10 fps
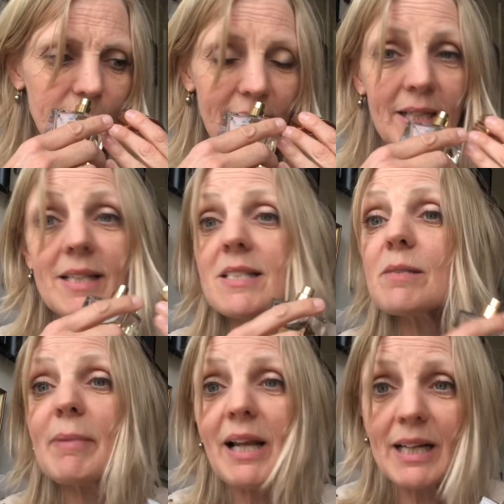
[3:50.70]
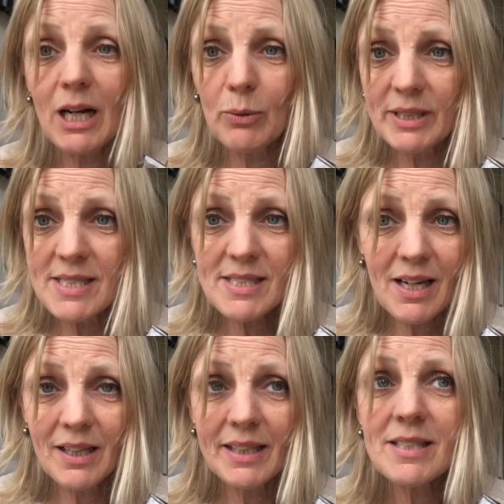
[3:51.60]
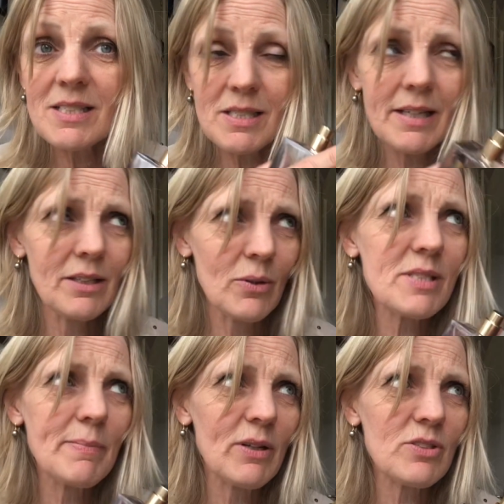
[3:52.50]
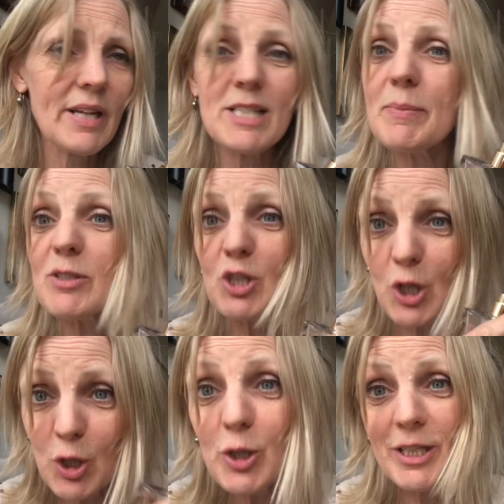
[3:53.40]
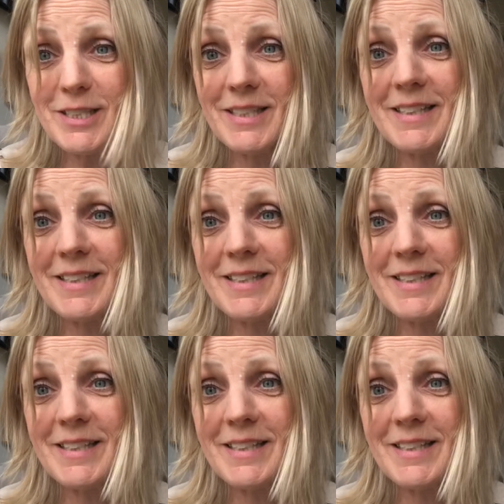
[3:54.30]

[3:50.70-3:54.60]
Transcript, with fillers: and it doesn't smell like Acqua di Sale. It doesn't, you know, it smells, it smells good.